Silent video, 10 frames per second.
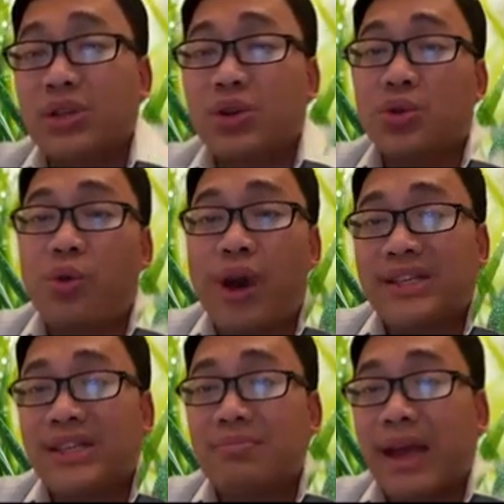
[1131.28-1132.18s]

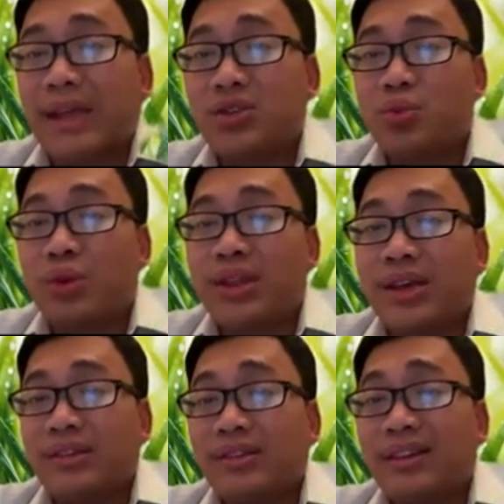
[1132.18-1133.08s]
equation matches with
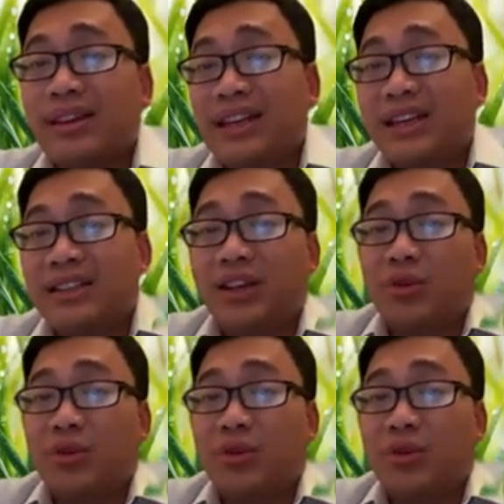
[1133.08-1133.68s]
this. So